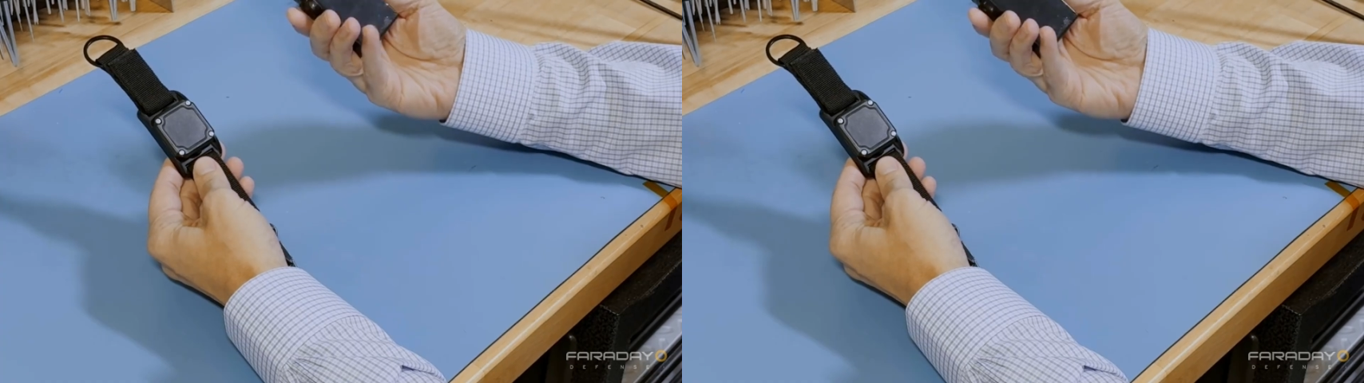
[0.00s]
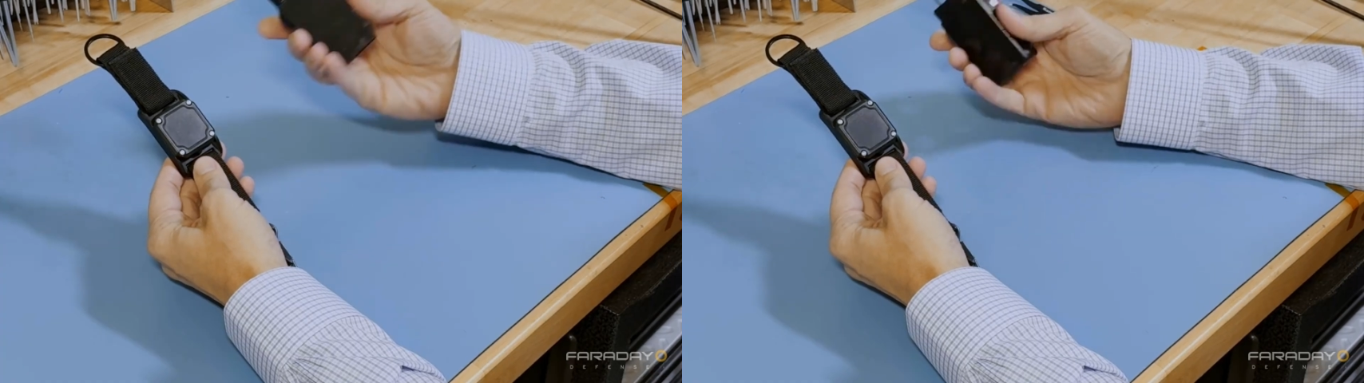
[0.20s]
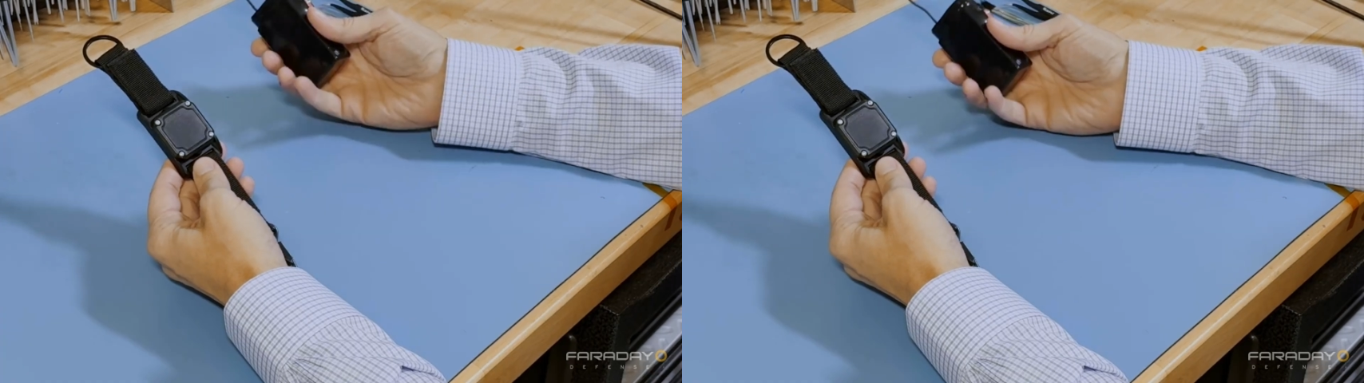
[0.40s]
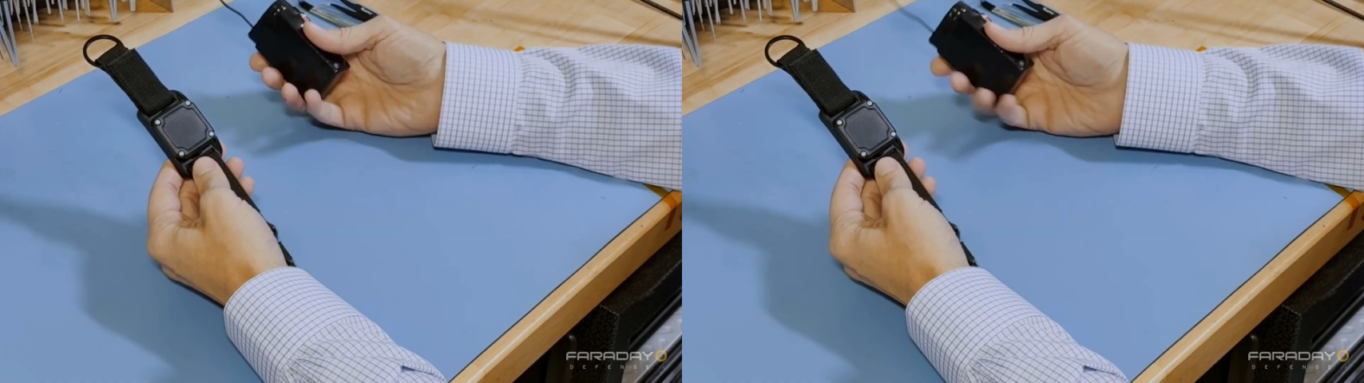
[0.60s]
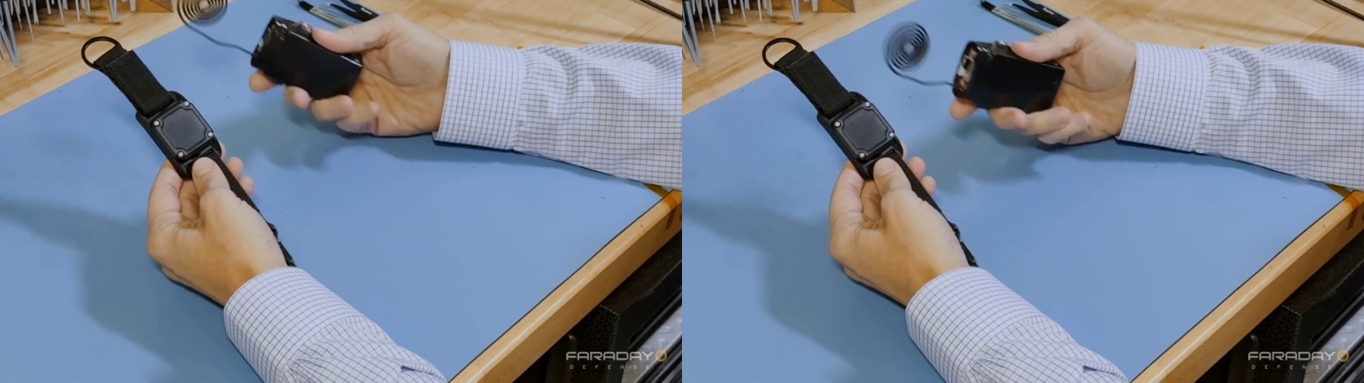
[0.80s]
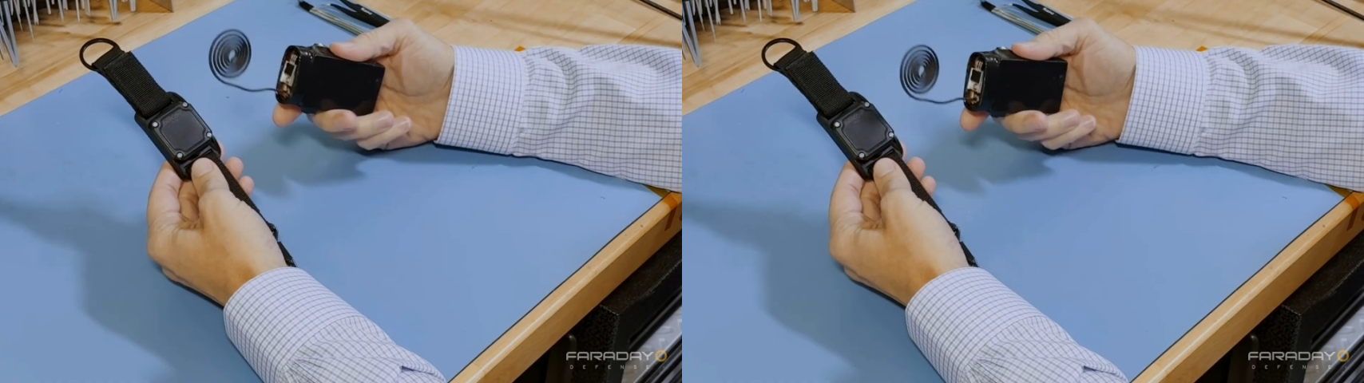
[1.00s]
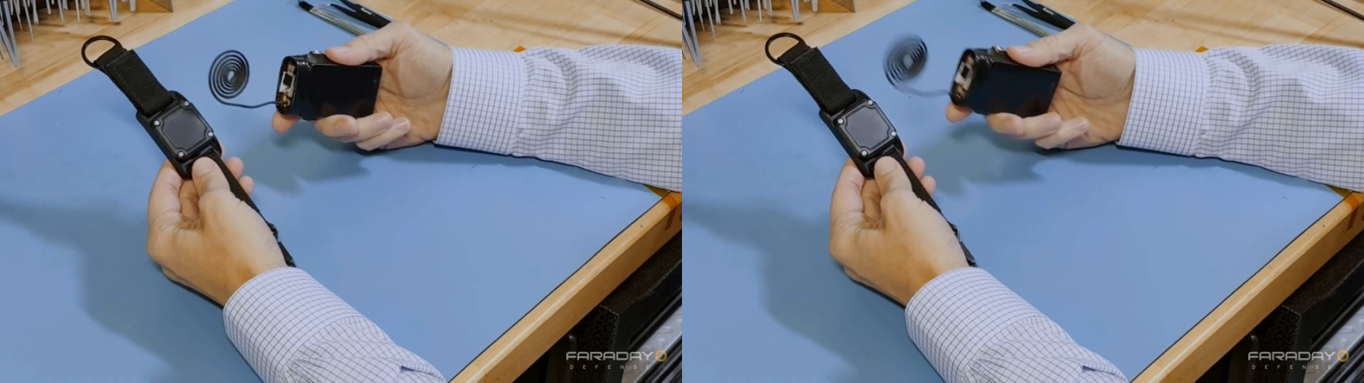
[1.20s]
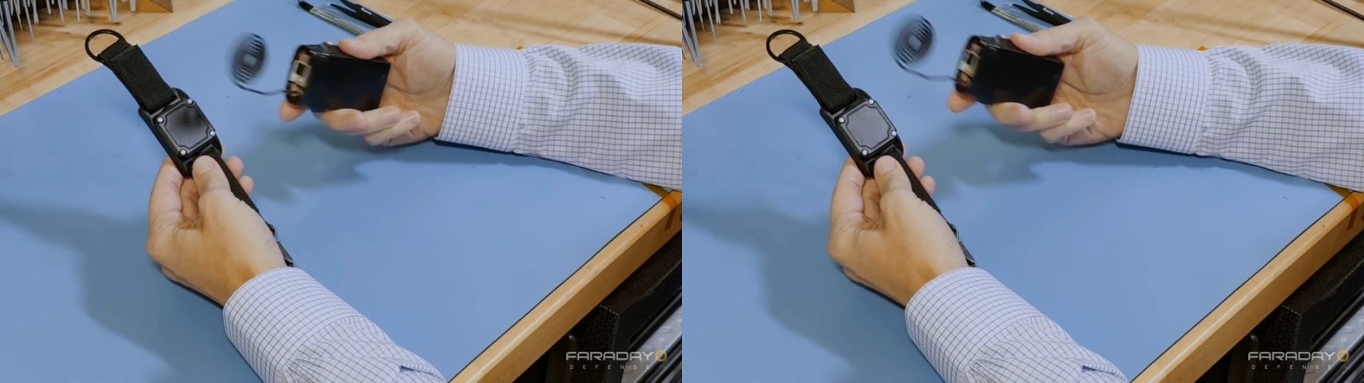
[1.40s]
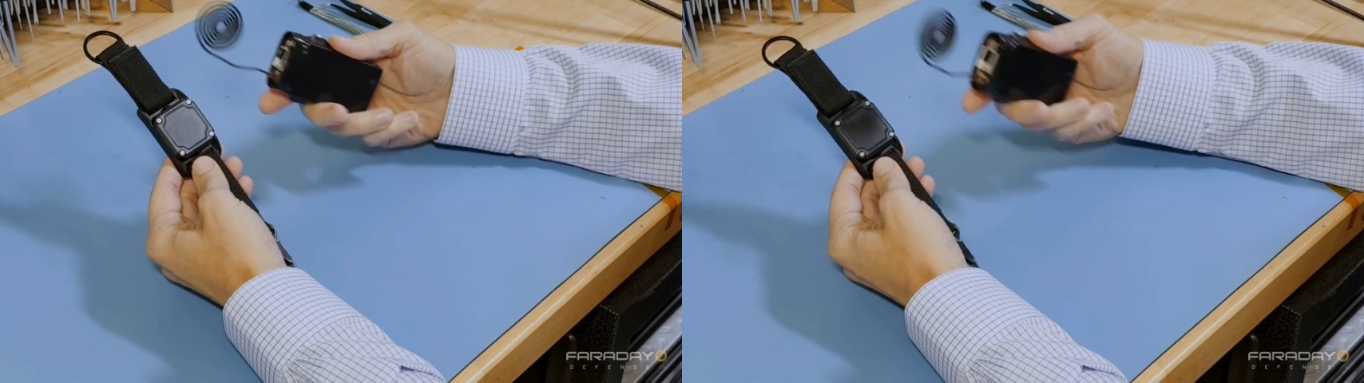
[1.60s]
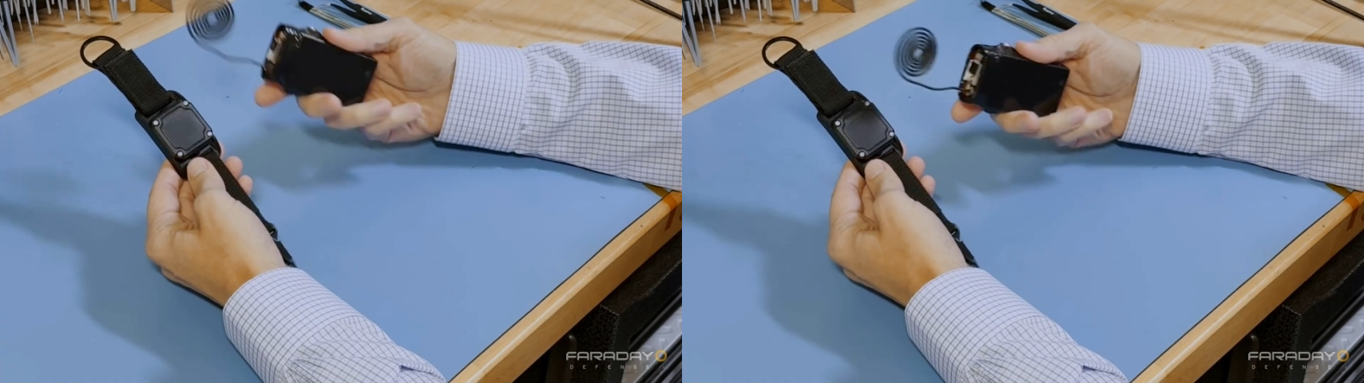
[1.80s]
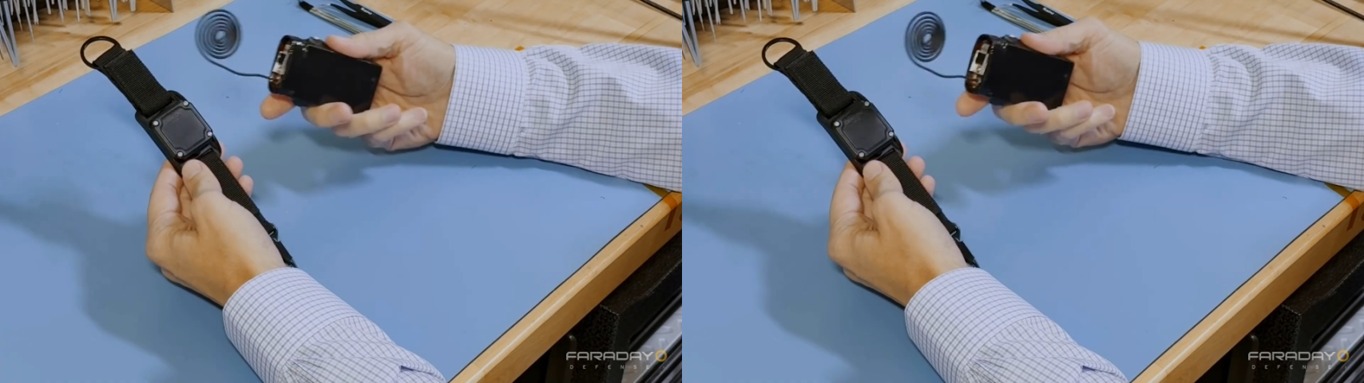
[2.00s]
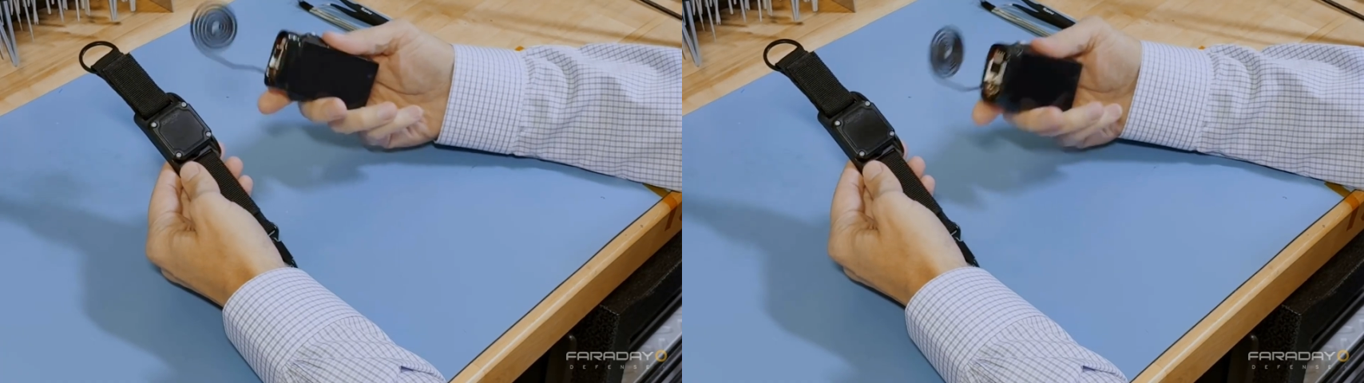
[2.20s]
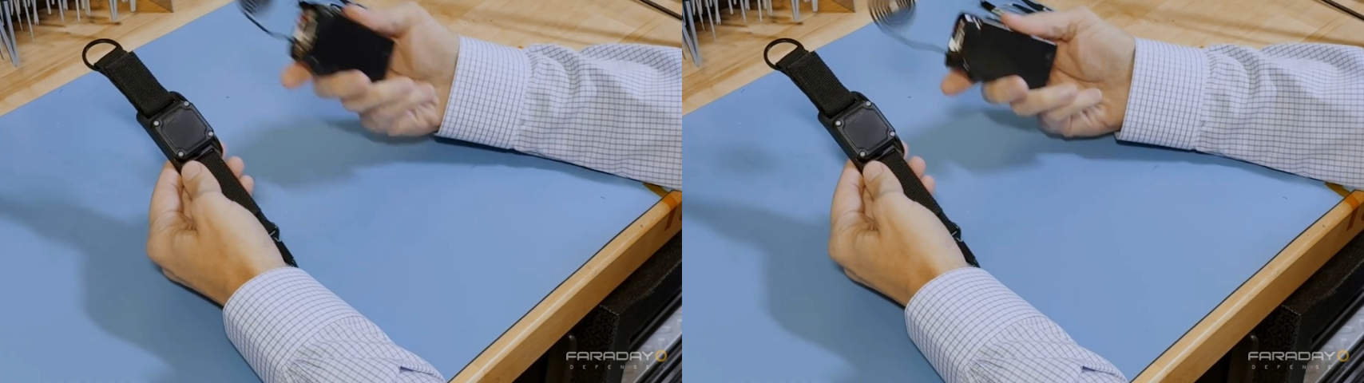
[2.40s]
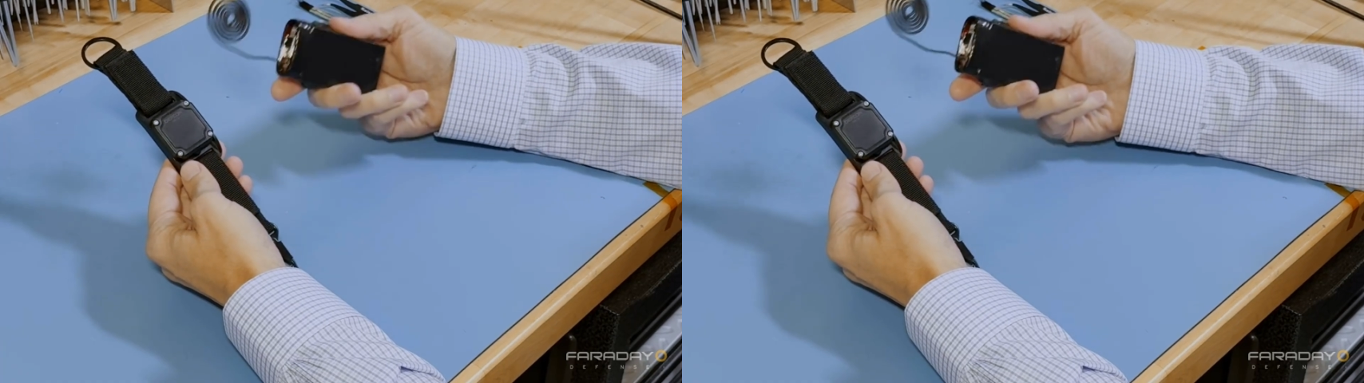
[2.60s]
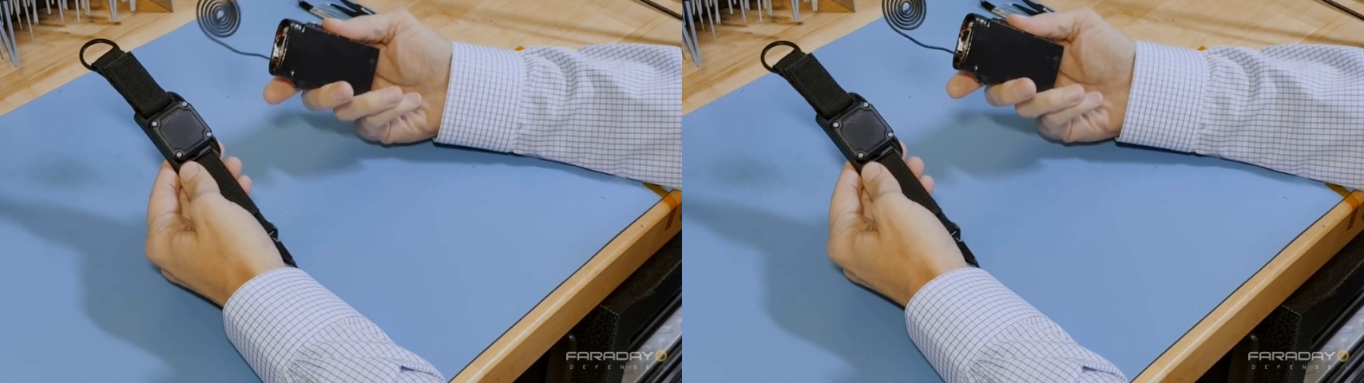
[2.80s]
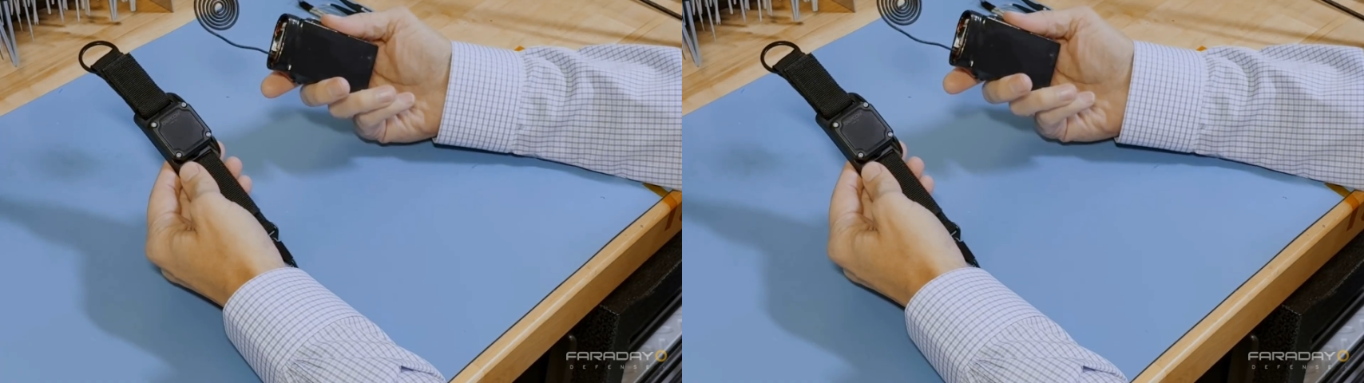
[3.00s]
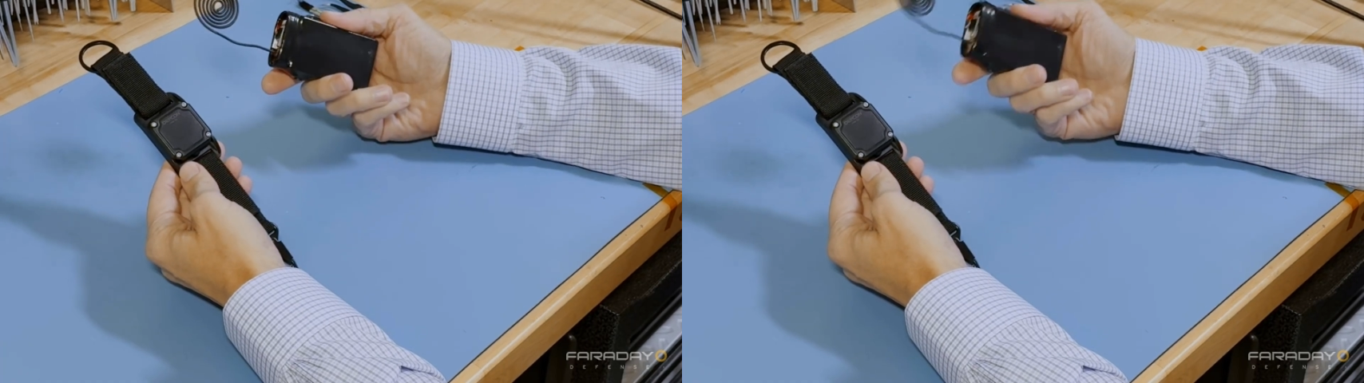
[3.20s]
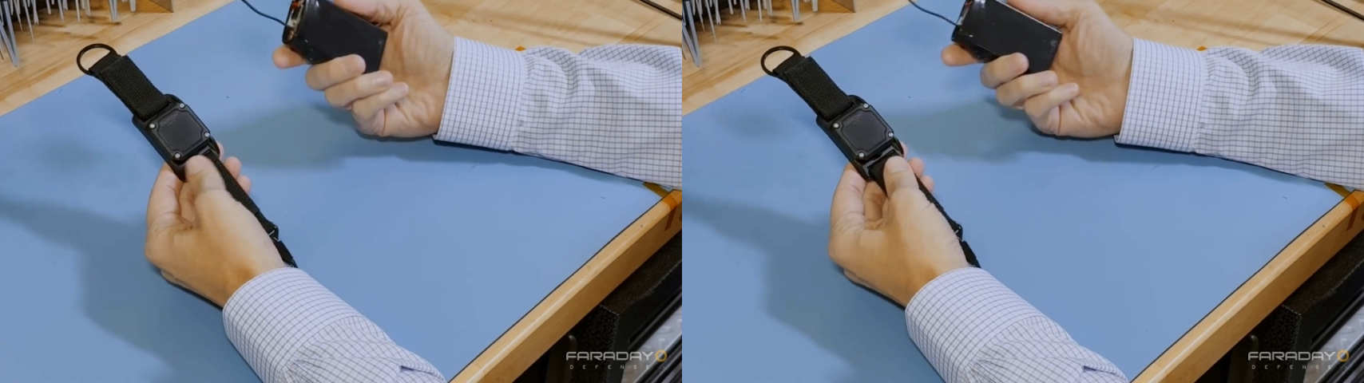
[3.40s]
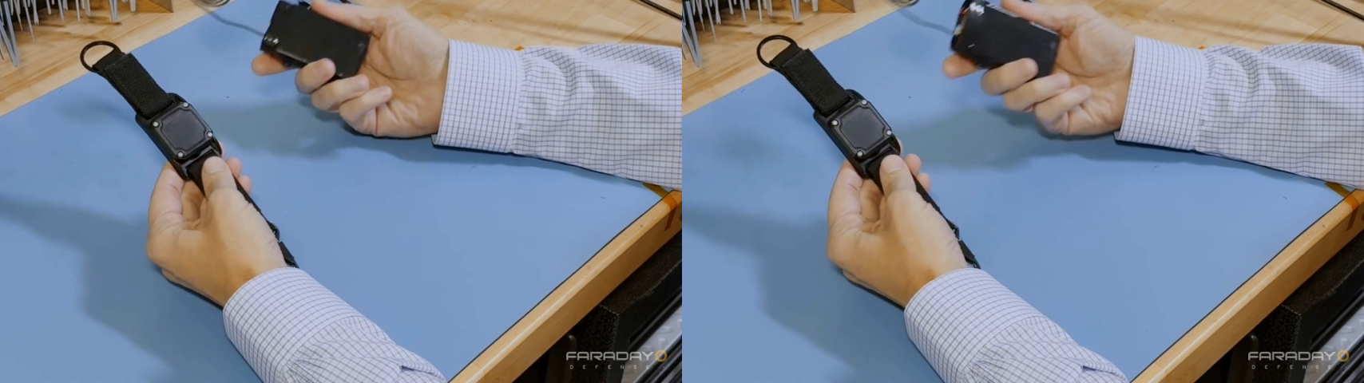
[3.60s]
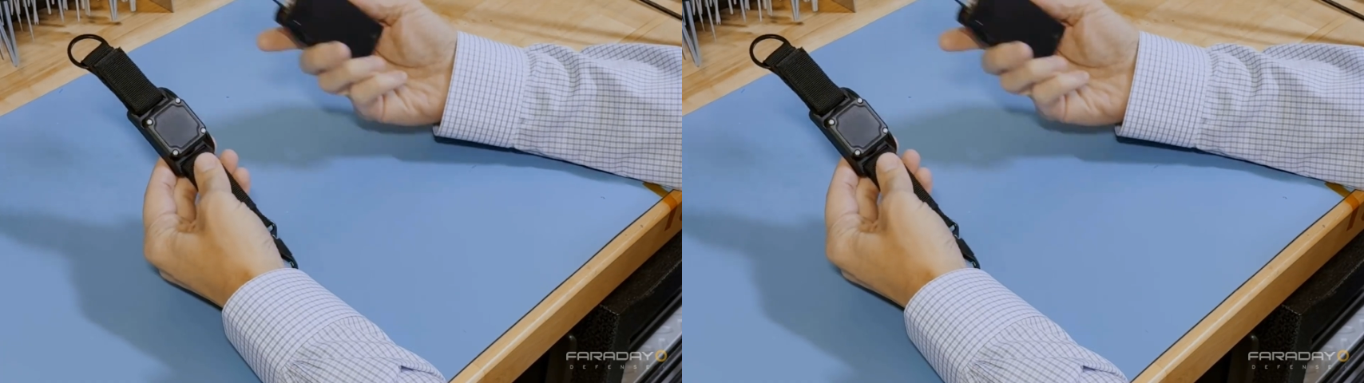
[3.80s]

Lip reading: Nobody's mouth can be seen.